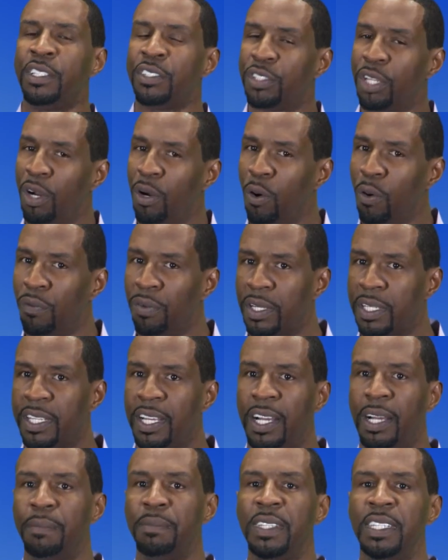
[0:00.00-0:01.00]
to
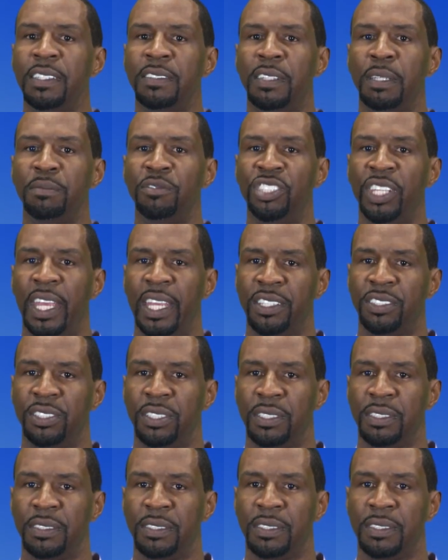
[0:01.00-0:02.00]
overcome these
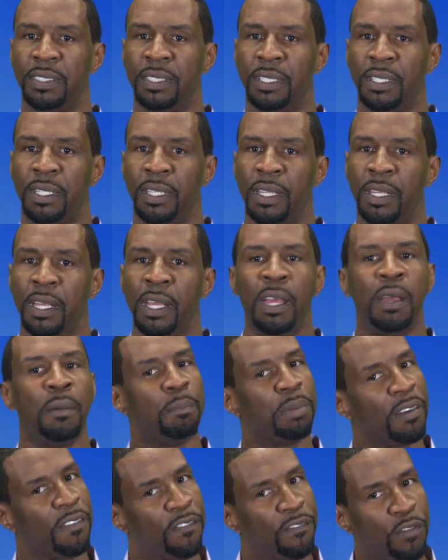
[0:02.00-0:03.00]
objections
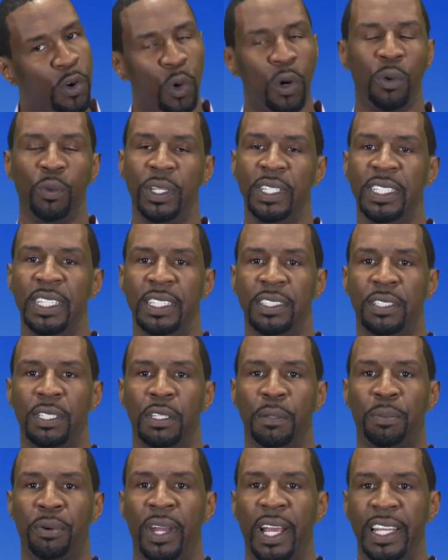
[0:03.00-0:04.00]
before we get to
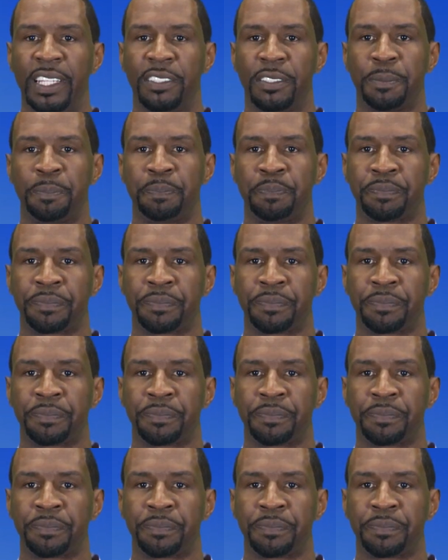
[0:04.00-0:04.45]
the price.